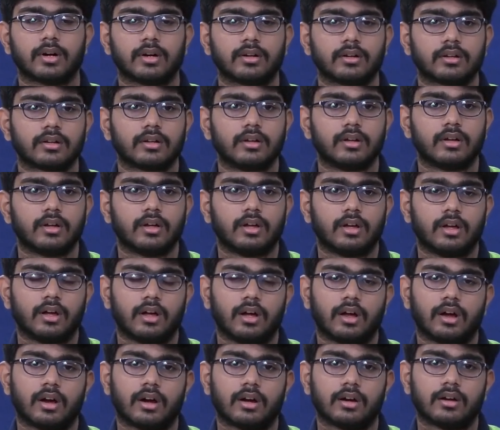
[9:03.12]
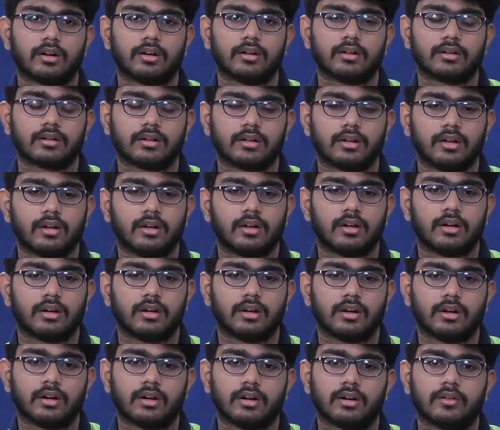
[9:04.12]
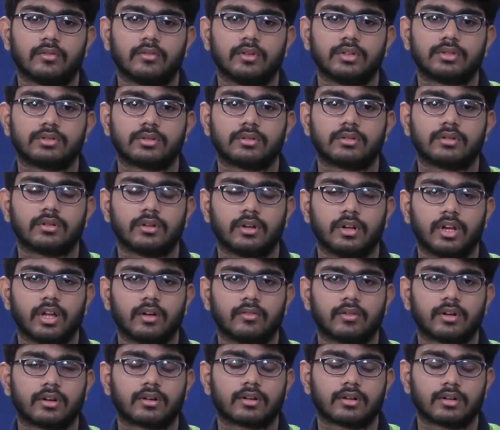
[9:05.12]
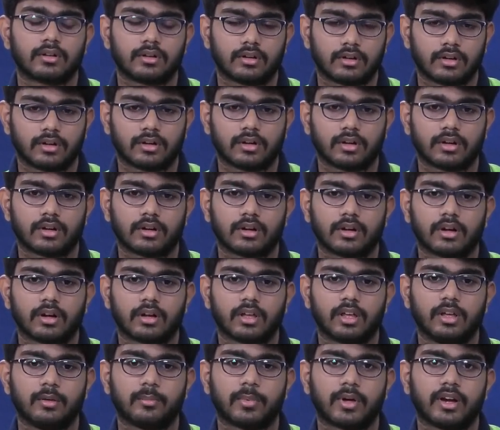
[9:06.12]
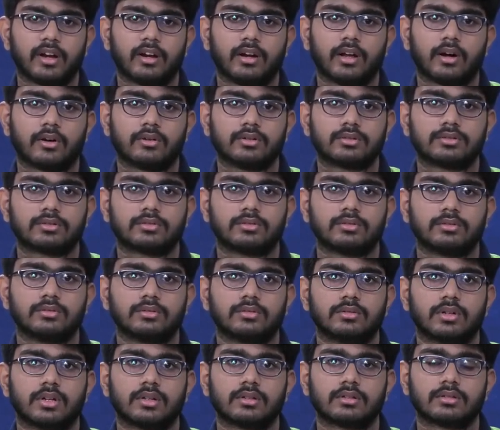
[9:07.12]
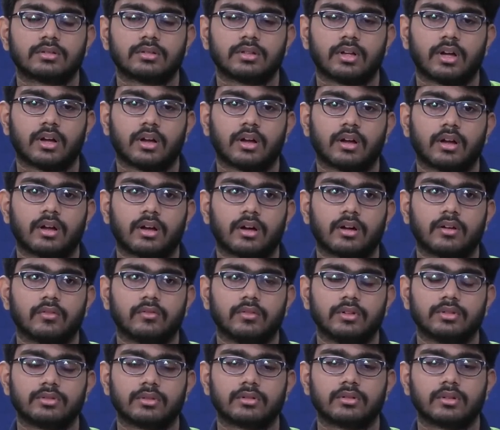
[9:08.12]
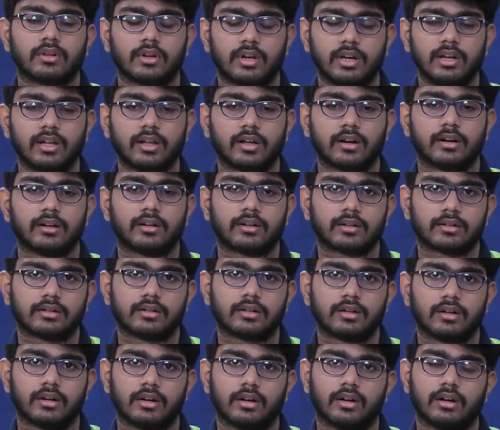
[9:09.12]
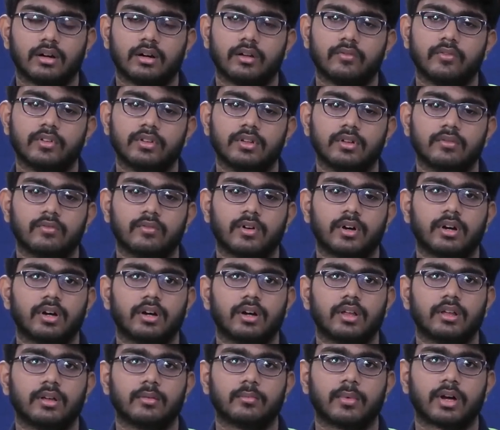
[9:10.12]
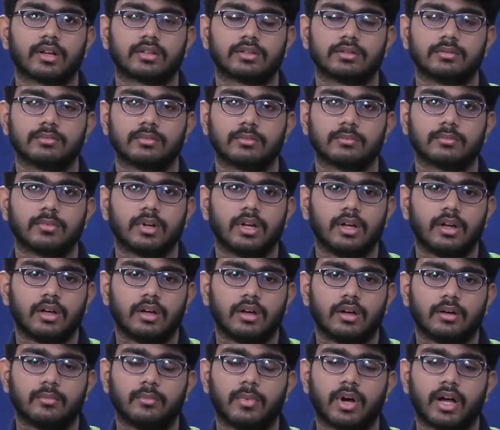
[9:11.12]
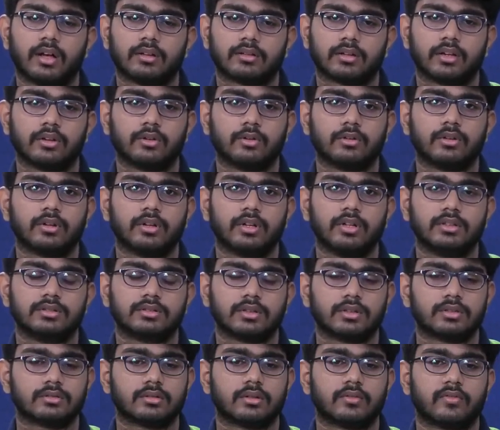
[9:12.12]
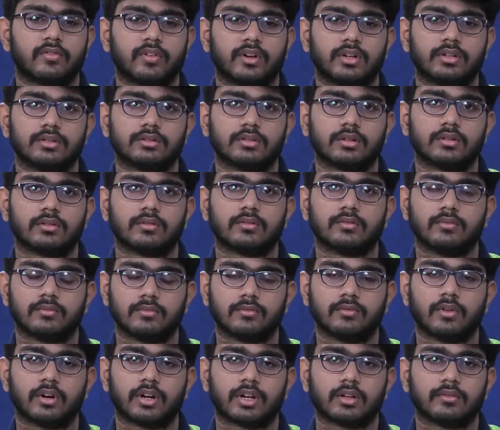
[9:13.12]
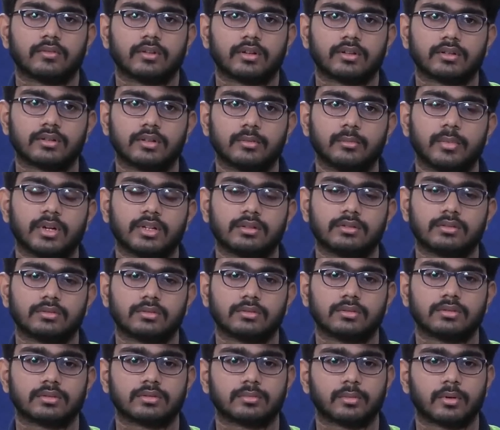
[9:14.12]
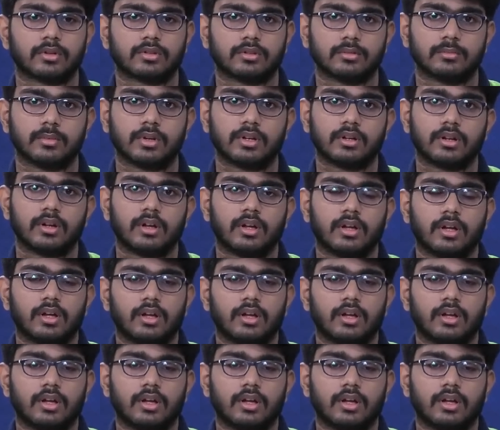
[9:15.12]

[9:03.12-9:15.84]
part, and we should never keep any doubts to us. We should clear it within 1 day maximum by asking to the teachers or friends or whatever is the best source possible.